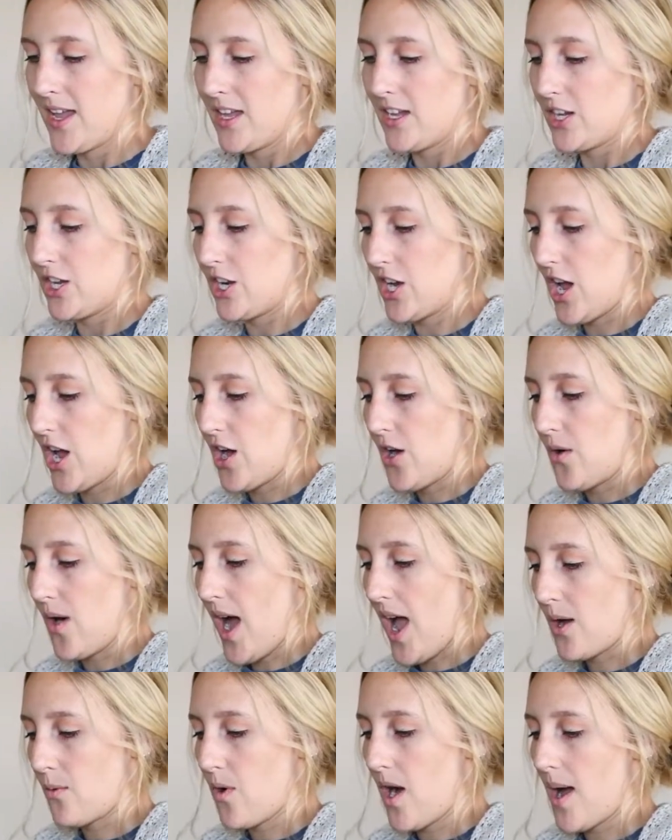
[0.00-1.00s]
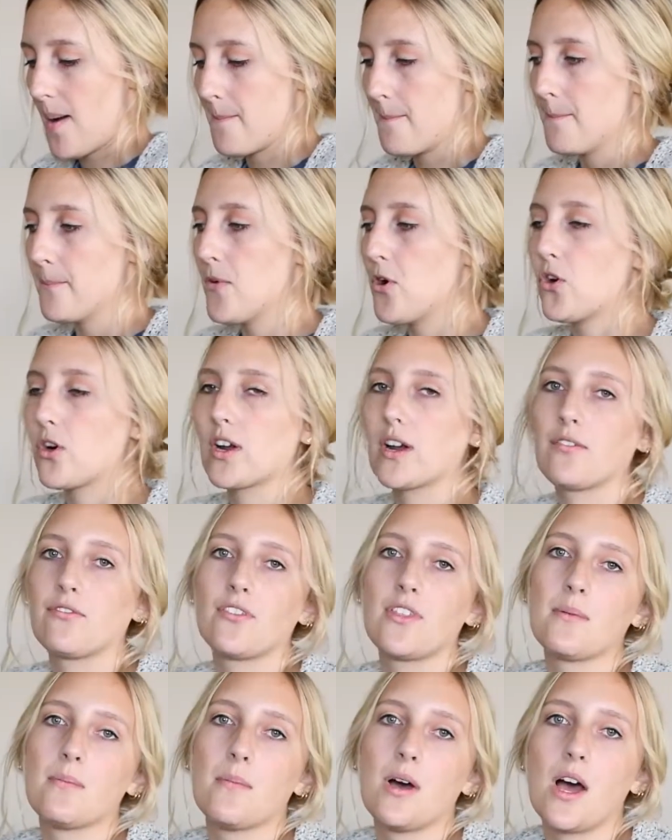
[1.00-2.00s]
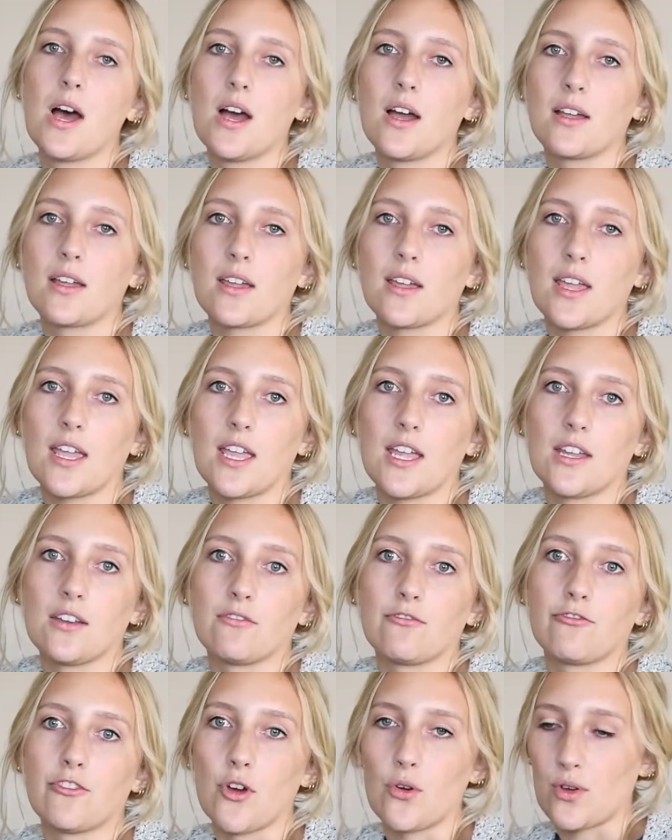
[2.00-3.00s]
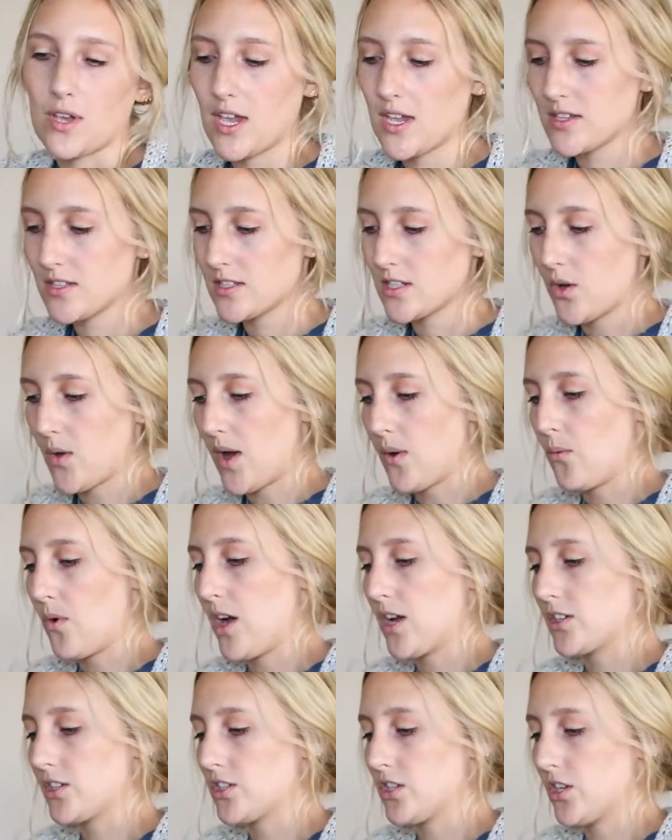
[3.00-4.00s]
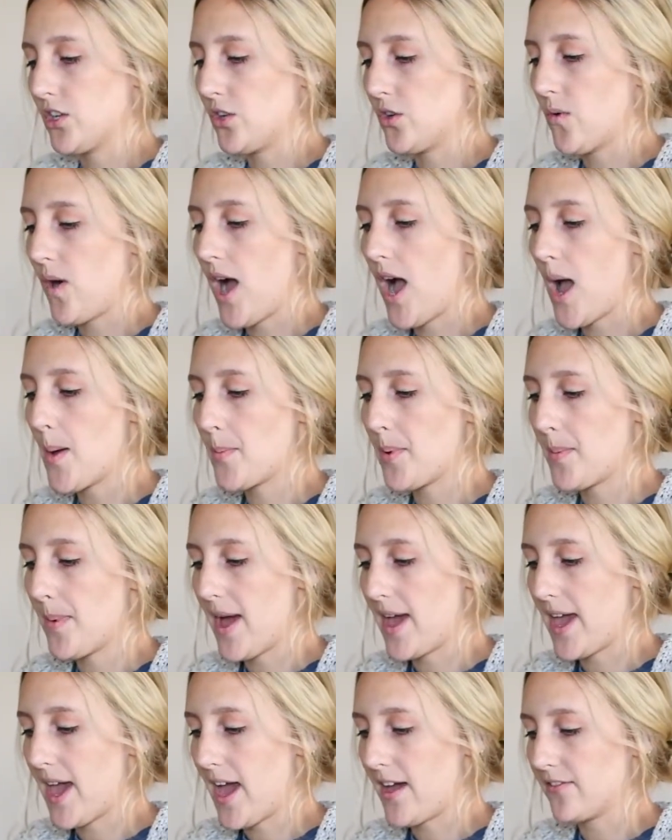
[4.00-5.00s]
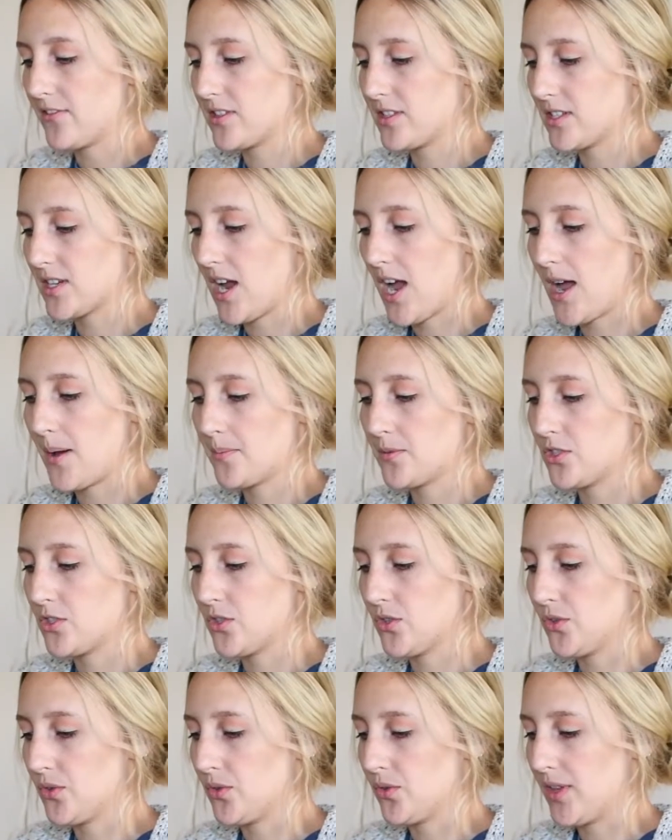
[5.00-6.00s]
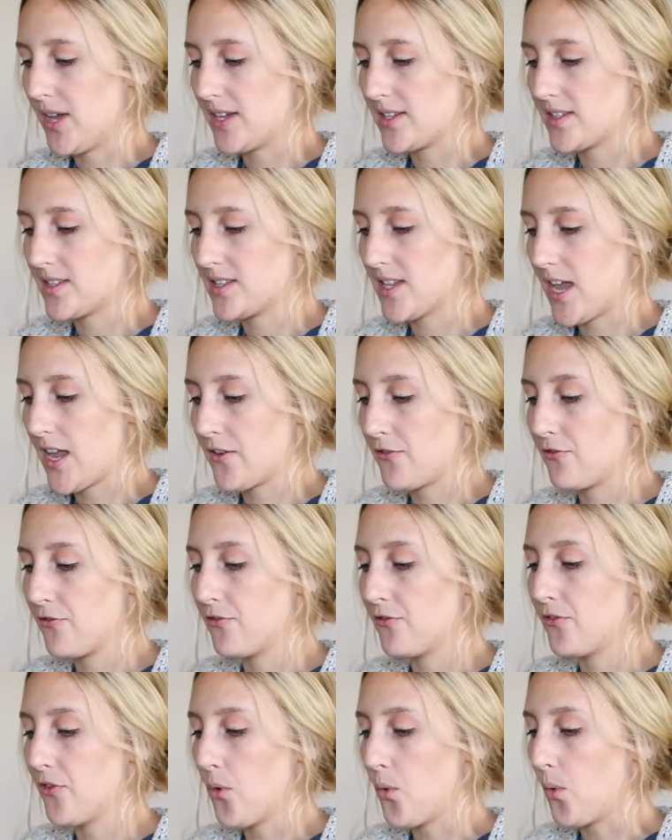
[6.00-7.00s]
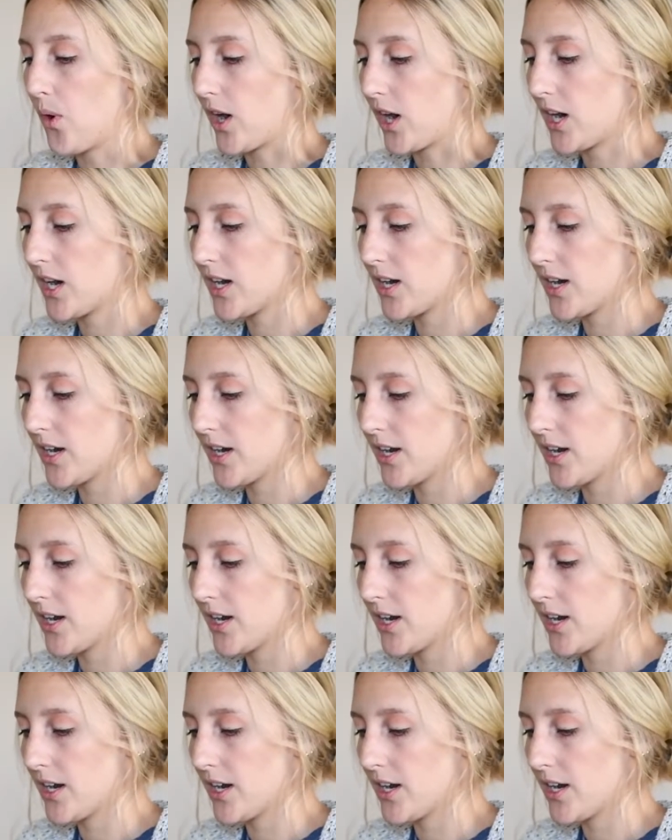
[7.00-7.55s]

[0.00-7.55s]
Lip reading: you know, I want more of the mug in focus. So I want to up my f-stop to, let's say, 4.